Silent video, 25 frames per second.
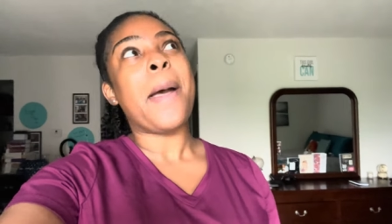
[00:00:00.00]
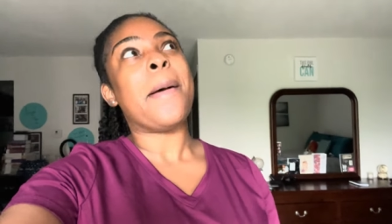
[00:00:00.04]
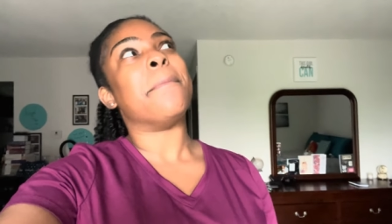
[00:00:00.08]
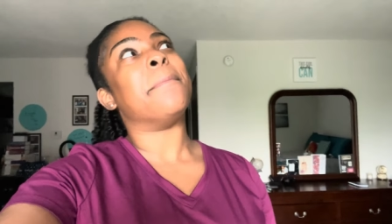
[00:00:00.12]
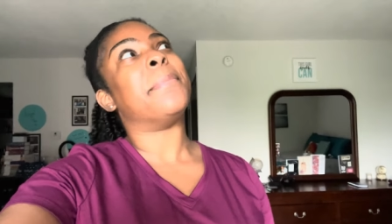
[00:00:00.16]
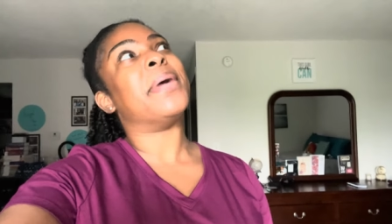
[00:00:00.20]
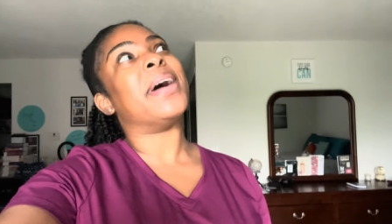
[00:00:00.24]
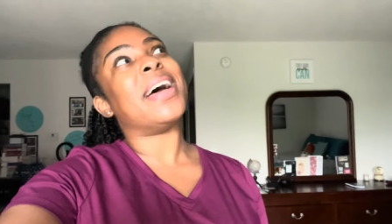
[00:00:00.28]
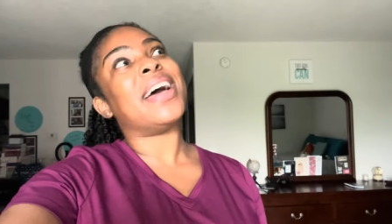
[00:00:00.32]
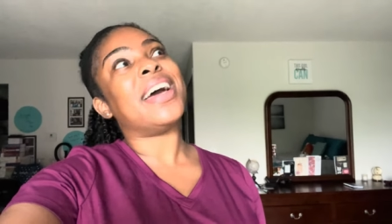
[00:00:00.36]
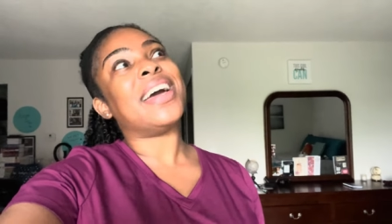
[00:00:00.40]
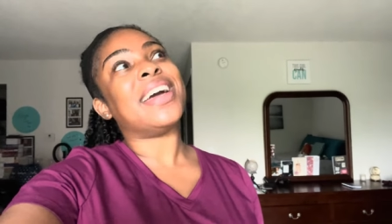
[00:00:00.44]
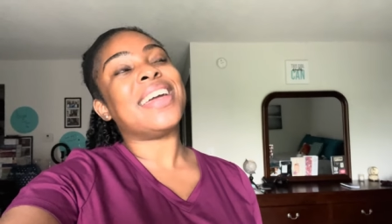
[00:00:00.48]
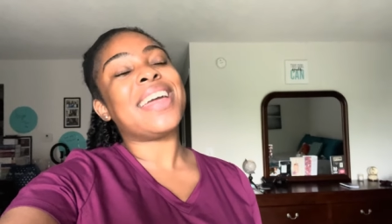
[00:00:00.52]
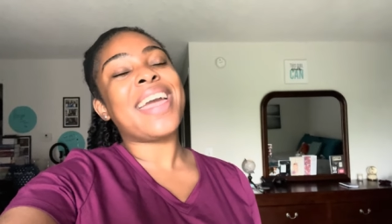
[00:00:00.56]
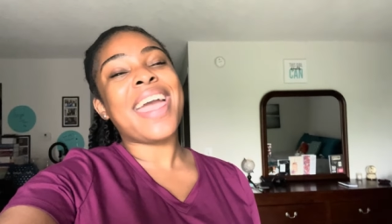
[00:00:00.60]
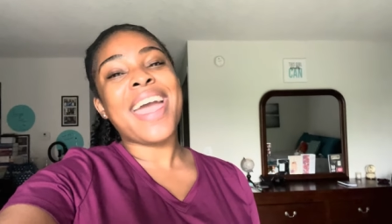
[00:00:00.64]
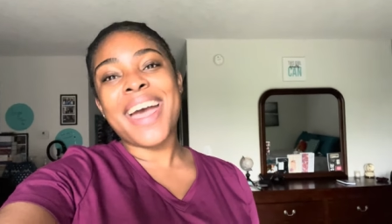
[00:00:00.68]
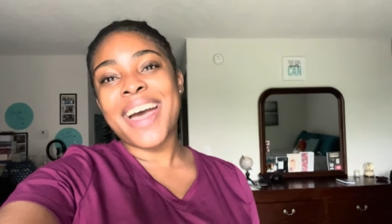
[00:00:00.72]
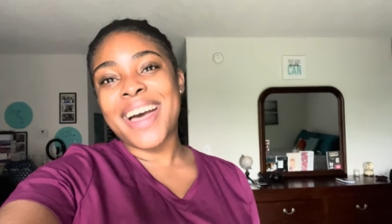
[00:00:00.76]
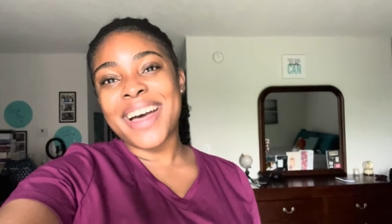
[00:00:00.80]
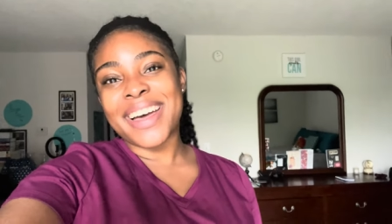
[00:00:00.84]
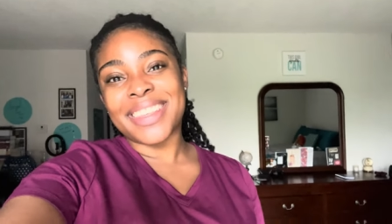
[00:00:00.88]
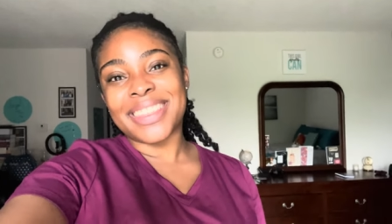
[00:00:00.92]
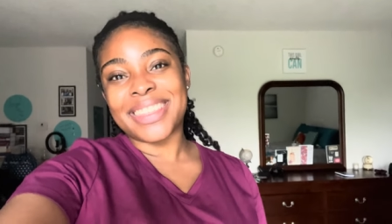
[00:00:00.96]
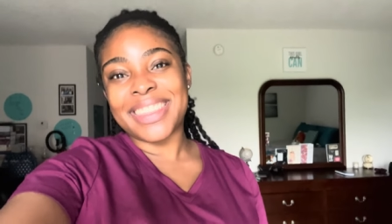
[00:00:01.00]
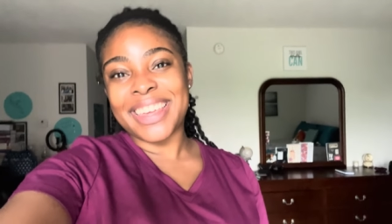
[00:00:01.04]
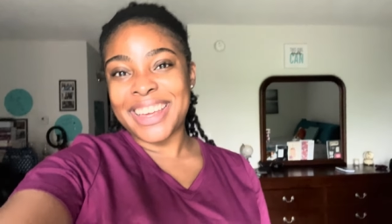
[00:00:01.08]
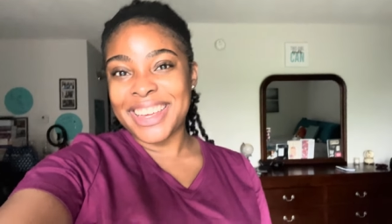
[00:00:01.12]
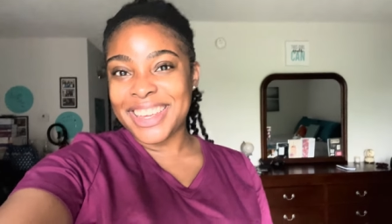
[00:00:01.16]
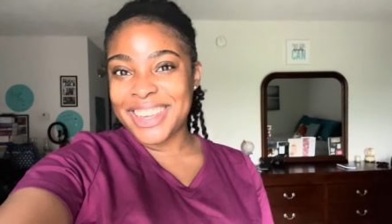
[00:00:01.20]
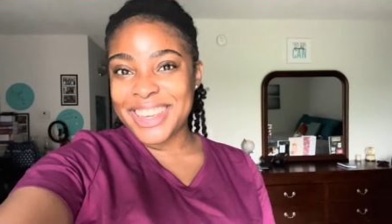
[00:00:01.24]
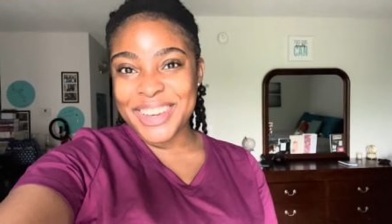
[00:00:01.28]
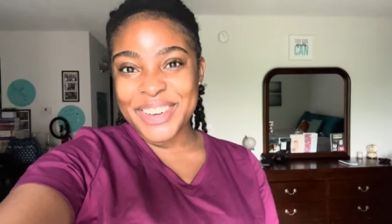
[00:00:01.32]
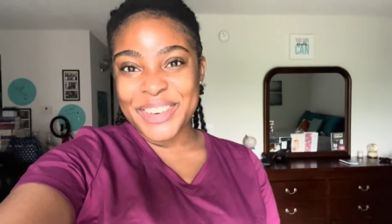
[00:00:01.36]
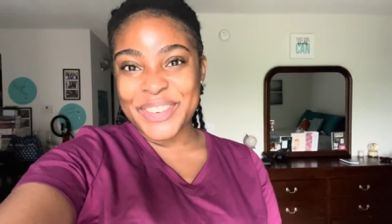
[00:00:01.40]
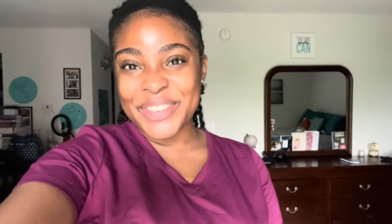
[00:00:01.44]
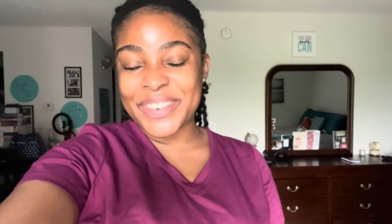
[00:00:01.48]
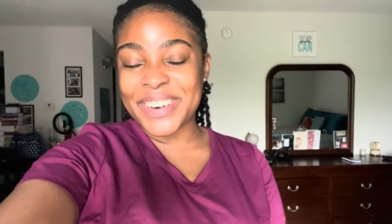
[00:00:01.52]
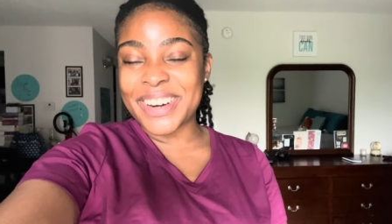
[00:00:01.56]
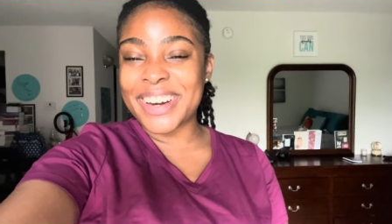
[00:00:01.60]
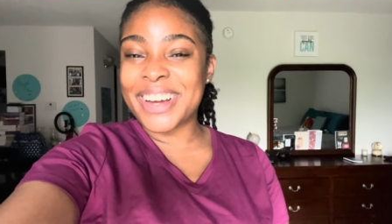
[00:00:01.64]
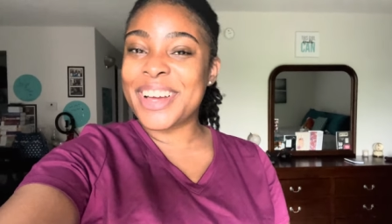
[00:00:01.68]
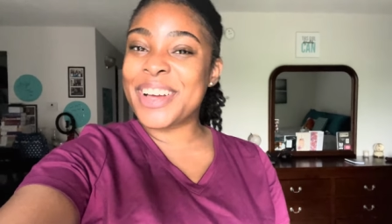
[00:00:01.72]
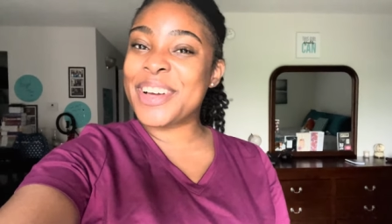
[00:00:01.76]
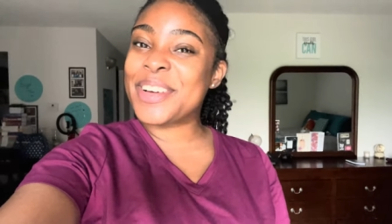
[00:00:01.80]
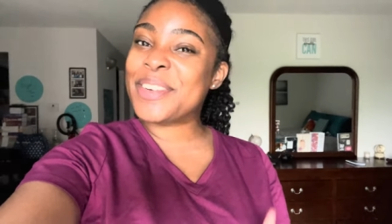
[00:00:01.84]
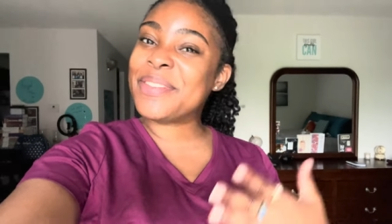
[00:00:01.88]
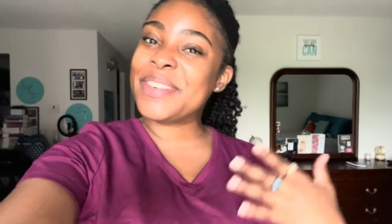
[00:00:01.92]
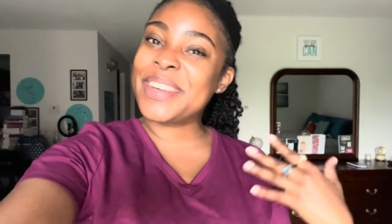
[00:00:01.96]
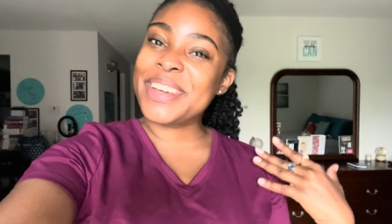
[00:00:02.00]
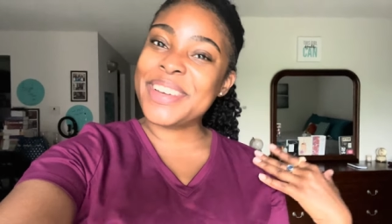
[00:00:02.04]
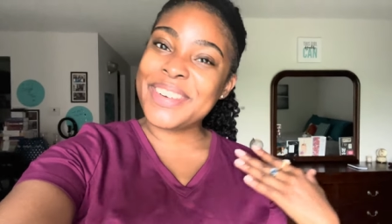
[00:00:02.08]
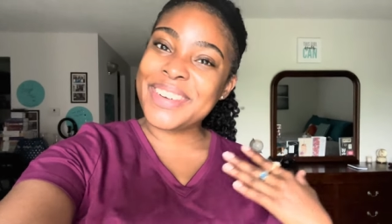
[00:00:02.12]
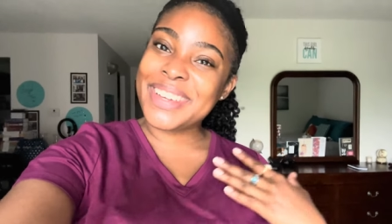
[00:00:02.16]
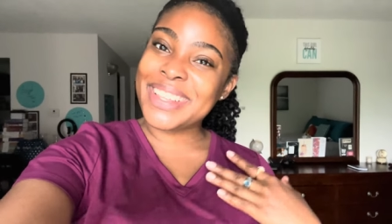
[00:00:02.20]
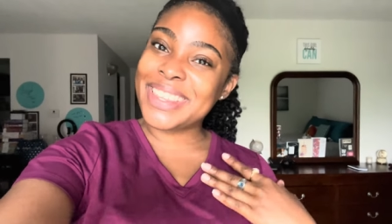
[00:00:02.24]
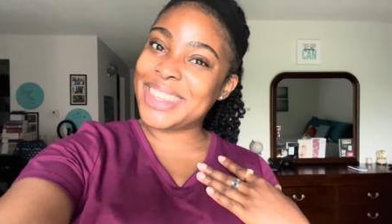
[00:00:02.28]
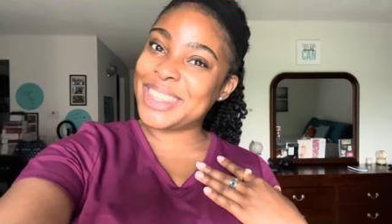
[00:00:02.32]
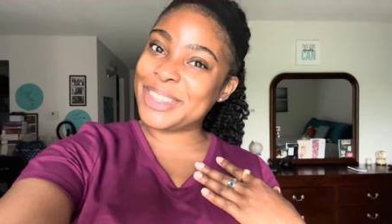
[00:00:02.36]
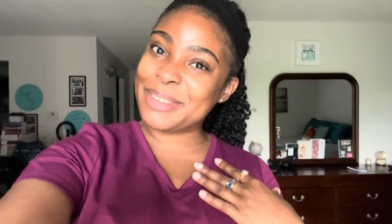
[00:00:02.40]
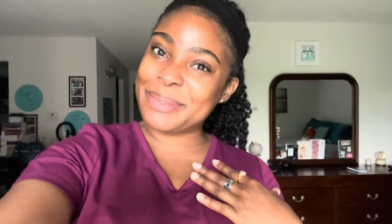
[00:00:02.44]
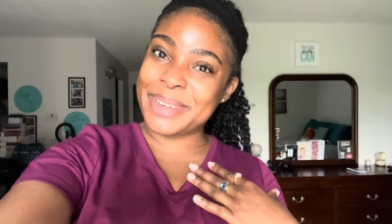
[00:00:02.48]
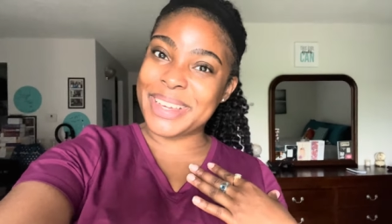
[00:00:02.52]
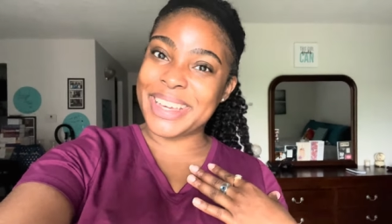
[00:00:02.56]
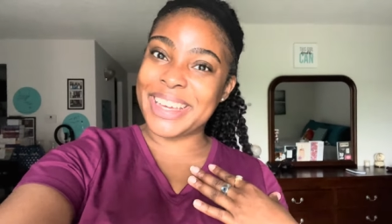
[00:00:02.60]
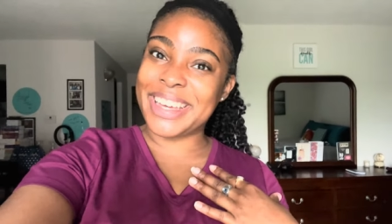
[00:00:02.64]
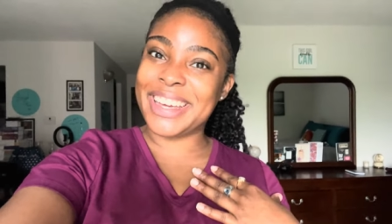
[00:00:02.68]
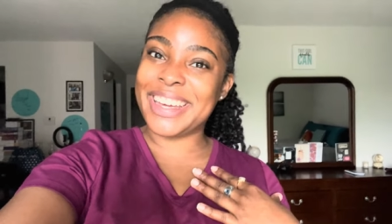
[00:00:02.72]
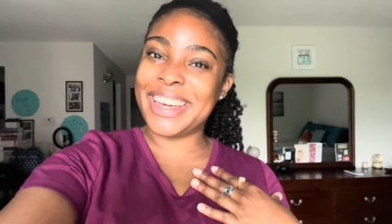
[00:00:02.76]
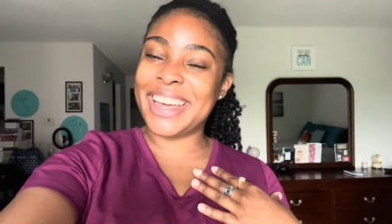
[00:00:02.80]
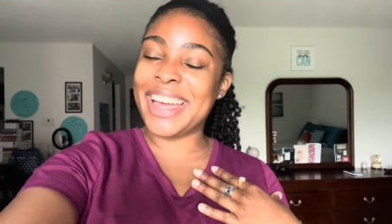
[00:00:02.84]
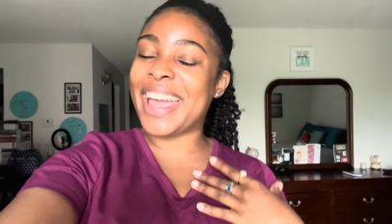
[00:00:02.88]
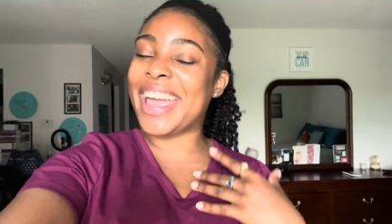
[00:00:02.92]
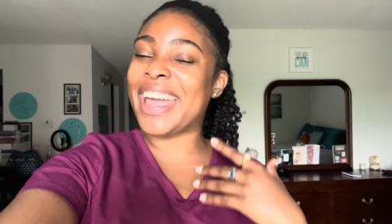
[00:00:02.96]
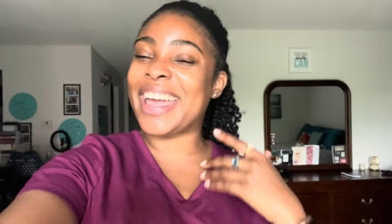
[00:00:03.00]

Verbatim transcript: But yeah, thank you for coming with me.